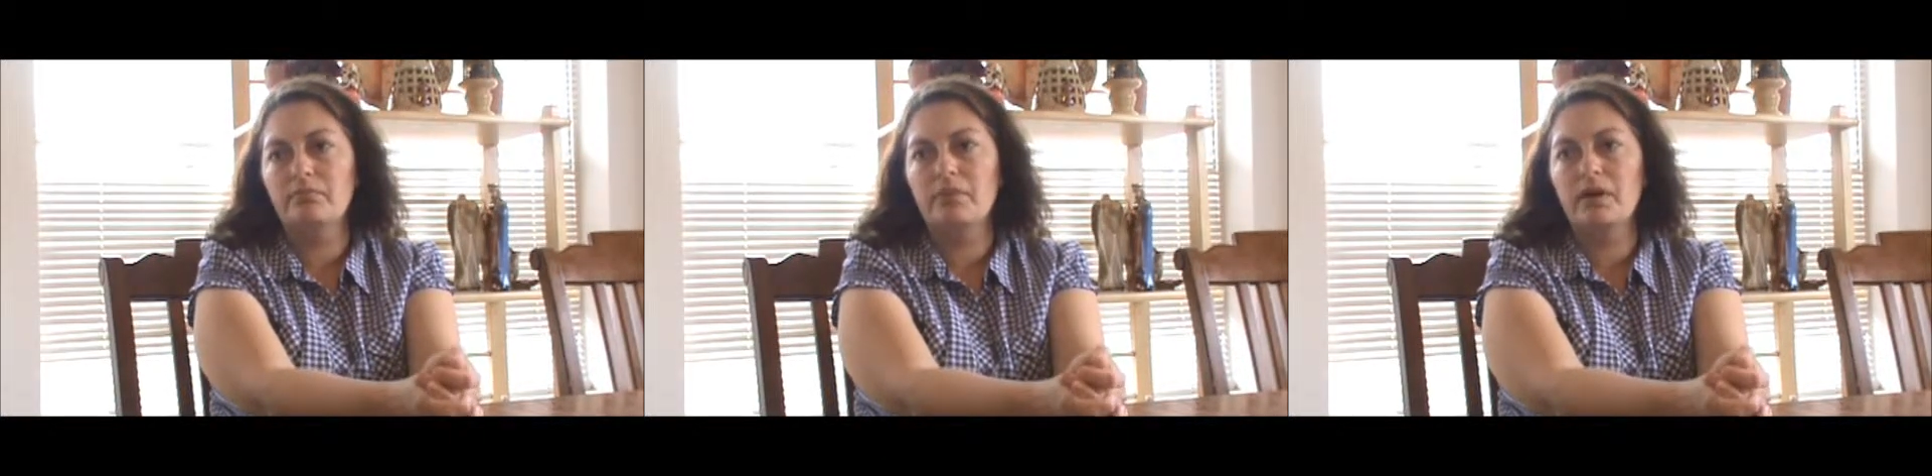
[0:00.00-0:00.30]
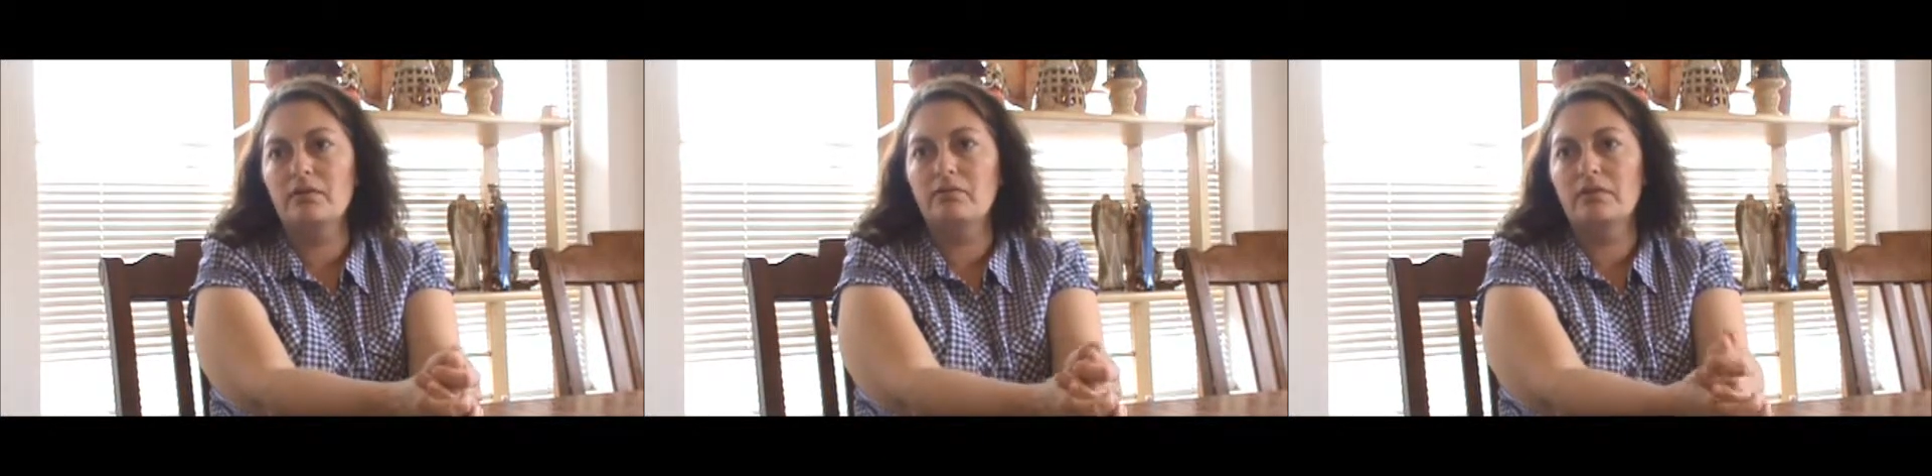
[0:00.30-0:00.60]

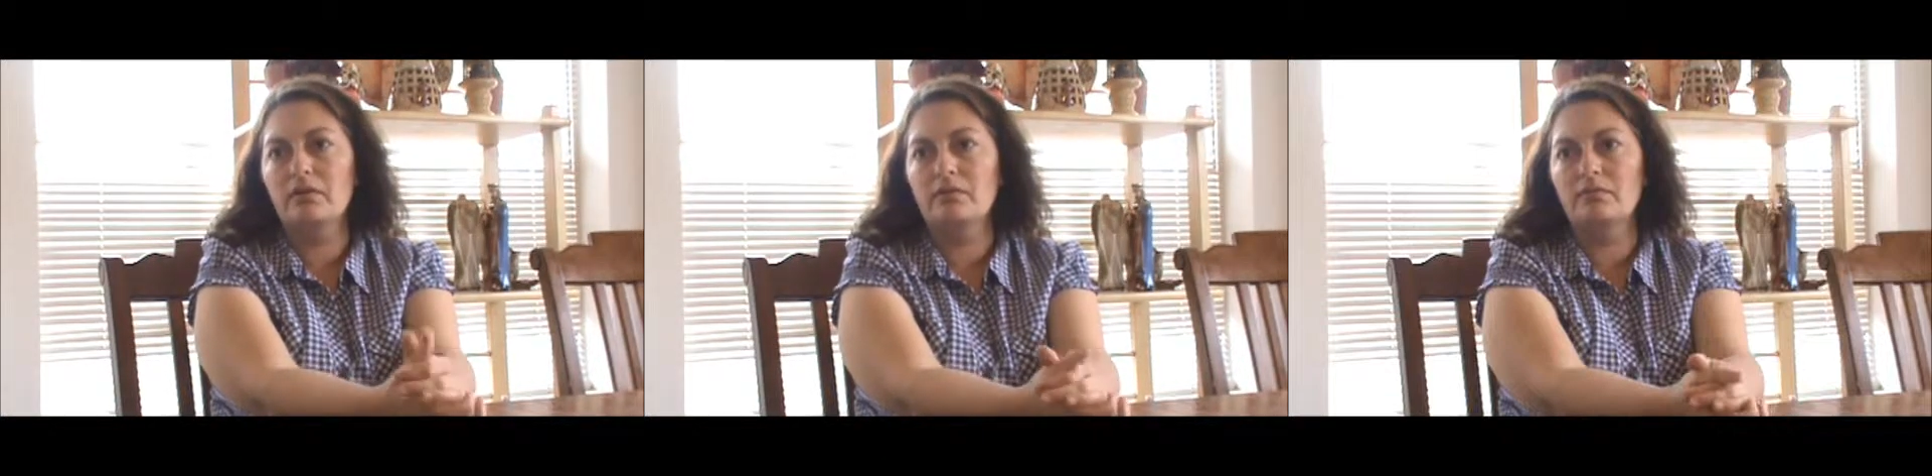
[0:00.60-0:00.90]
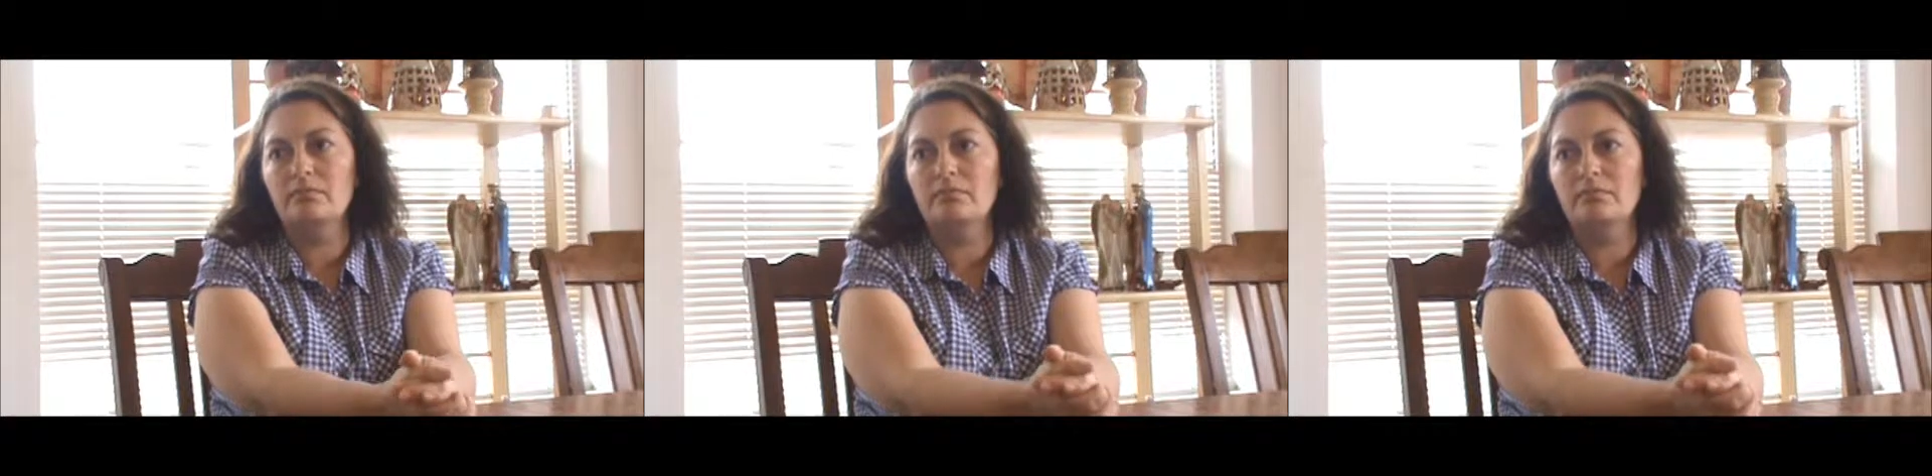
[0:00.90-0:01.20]
part of
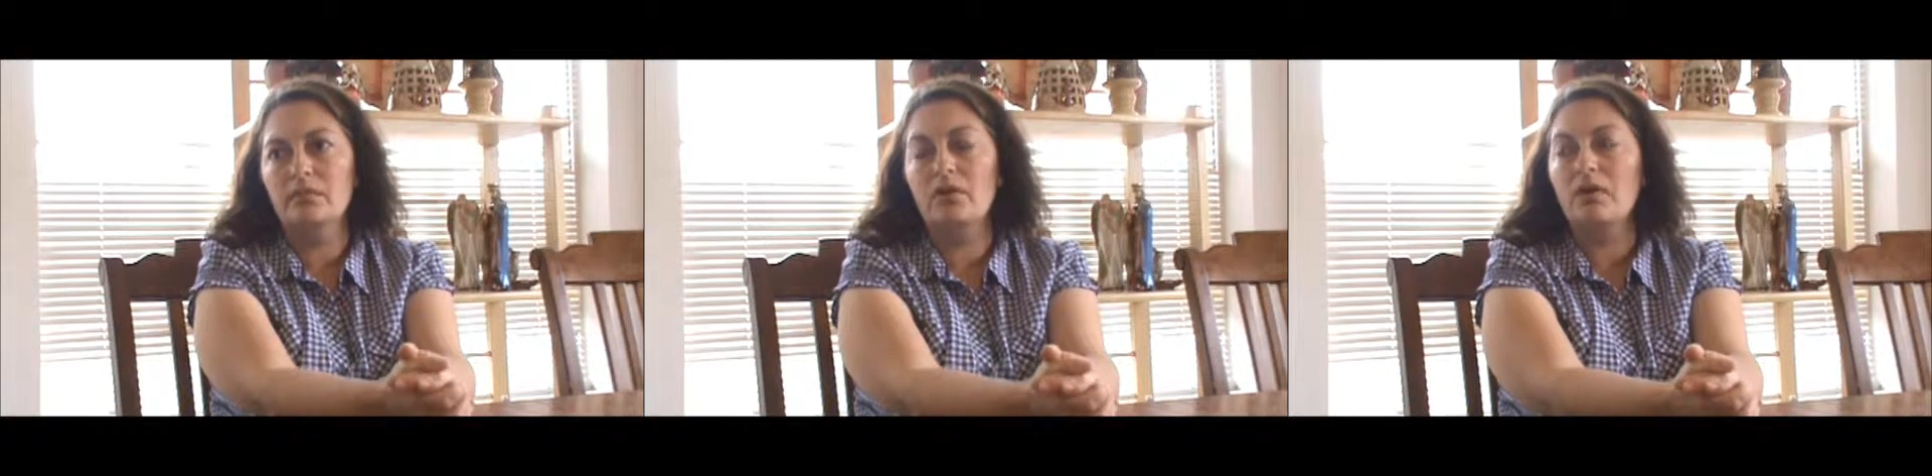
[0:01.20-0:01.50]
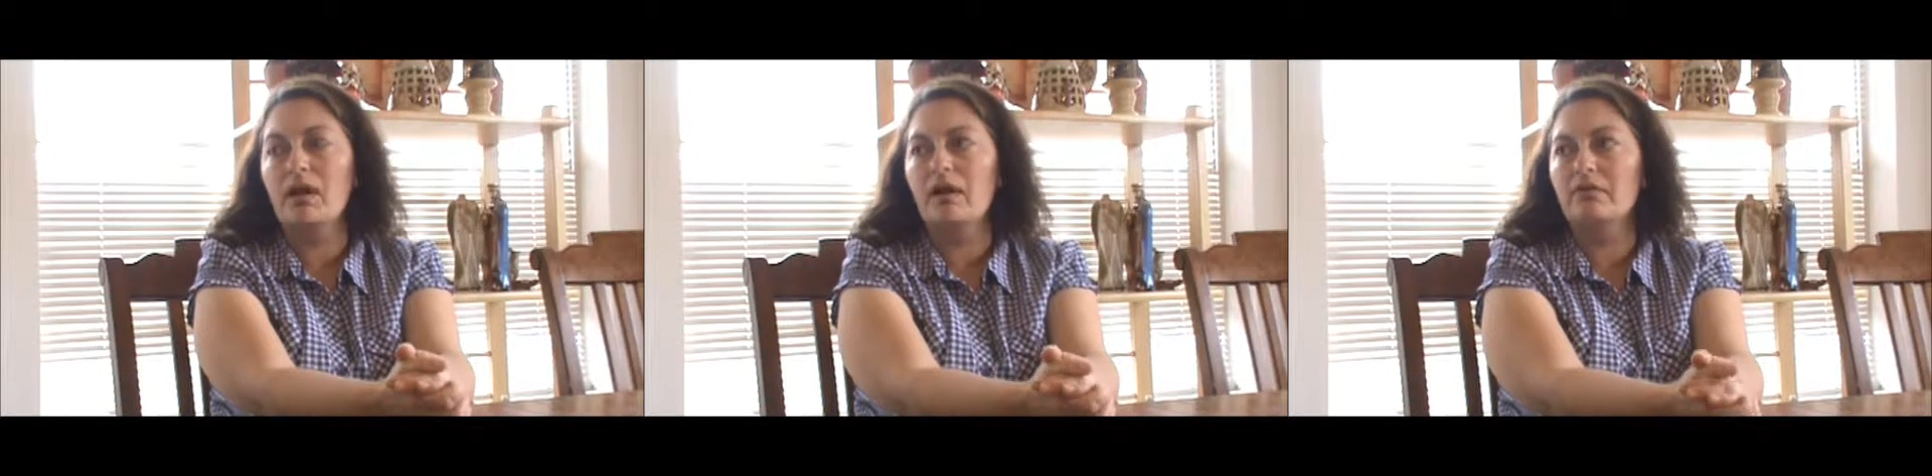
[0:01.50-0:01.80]
our
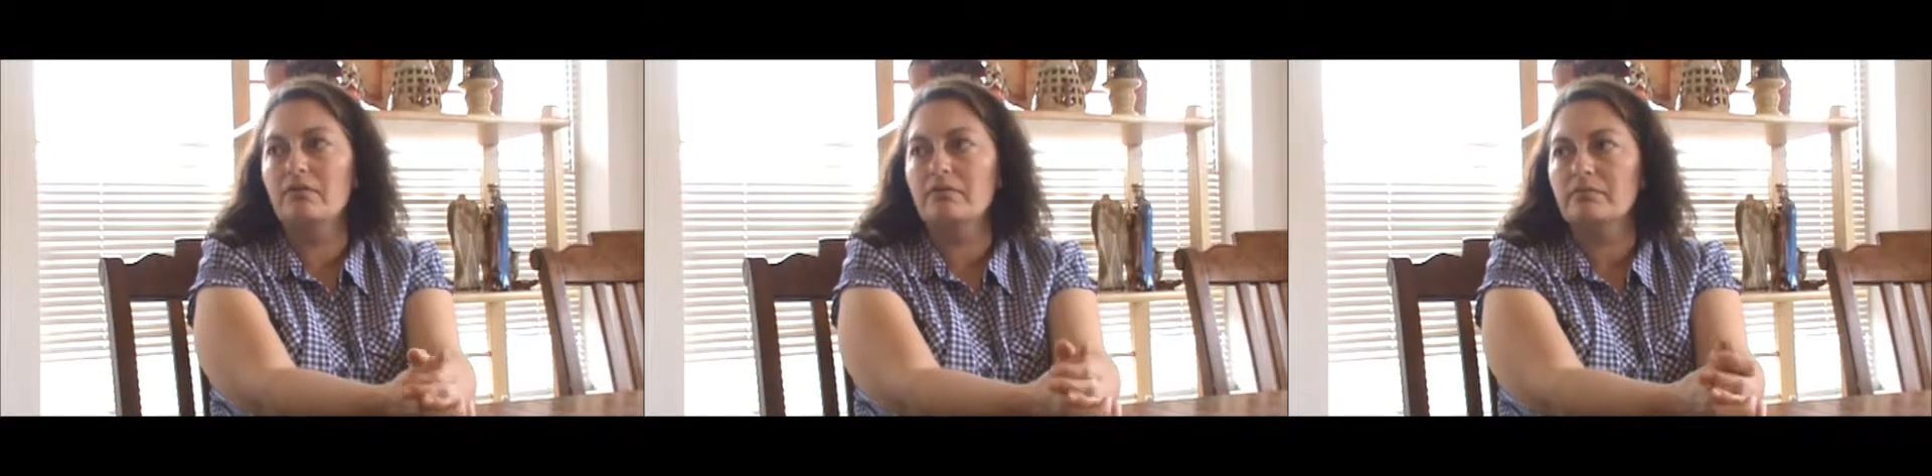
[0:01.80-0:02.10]
life.